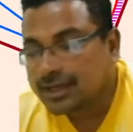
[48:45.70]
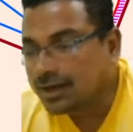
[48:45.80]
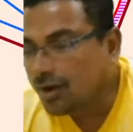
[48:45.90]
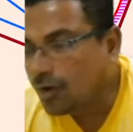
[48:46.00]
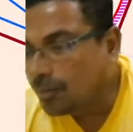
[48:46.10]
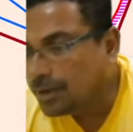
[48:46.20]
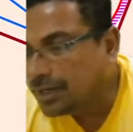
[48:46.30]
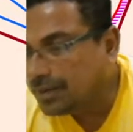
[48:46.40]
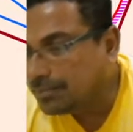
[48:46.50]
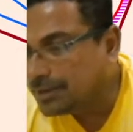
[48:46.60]
here how
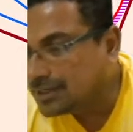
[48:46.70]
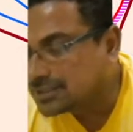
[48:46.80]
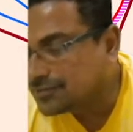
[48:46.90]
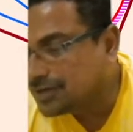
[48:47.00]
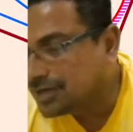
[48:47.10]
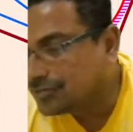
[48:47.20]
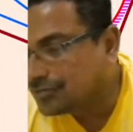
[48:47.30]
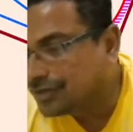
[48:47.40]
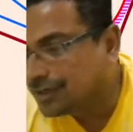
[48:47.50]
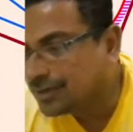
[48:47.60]
many mirrors we are
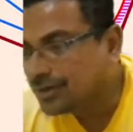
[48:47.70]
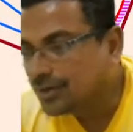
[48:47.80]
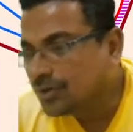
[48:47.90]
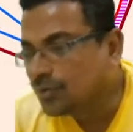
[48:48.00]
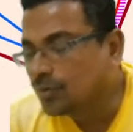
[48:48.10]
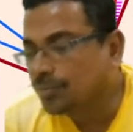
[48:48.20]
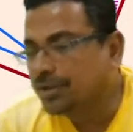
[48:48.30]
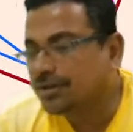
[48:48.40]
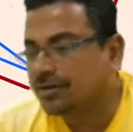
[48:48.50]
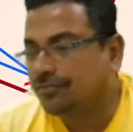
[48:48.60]
using? Two
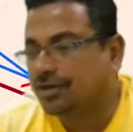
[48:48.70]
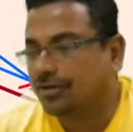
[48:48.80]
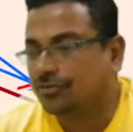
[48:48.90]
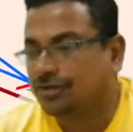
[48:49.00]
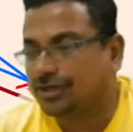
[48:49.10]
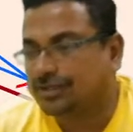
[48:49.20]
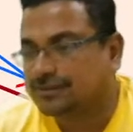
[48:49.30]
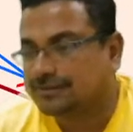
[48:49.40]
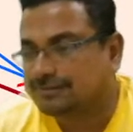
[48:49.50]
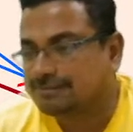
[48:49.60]
mirrors we are using.